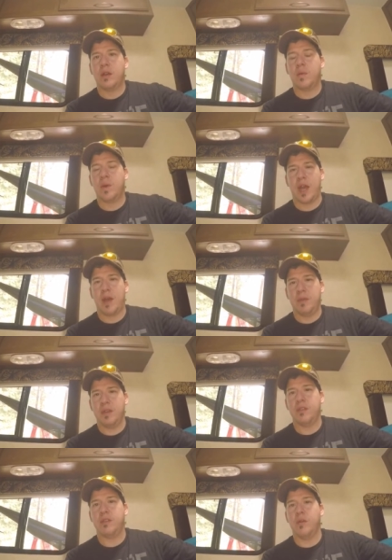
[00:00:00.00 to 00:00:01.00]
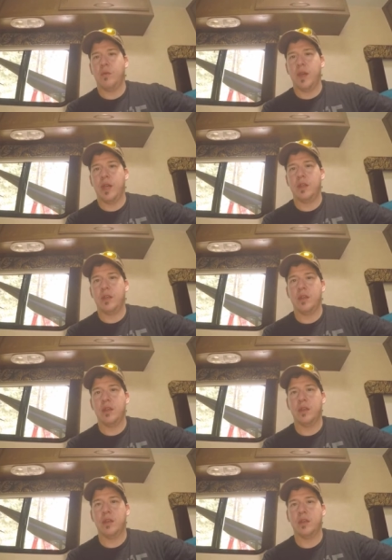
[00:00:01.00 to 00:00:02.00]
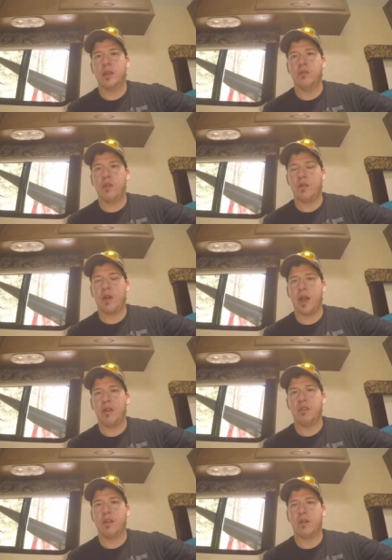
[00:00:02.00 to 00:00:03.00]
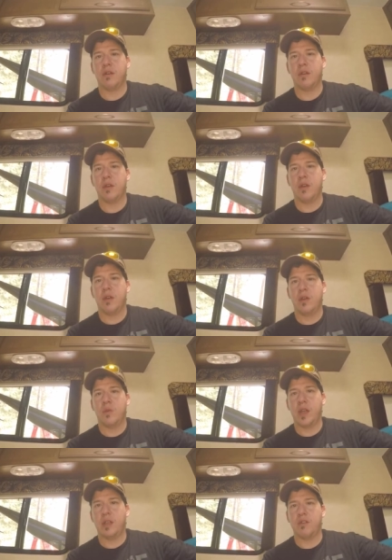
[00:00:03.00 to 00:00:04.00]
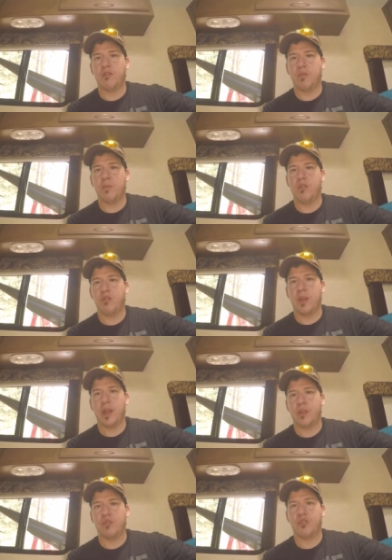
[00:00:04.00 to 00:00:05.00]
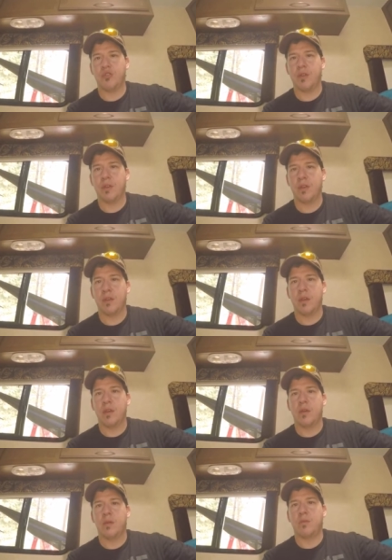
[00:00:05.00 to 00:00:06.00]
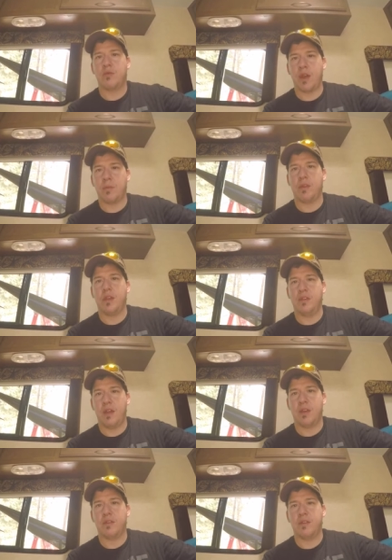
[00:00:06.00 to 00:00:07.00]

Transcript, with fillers: what happens when you don't have your weight distribution hitch properly set.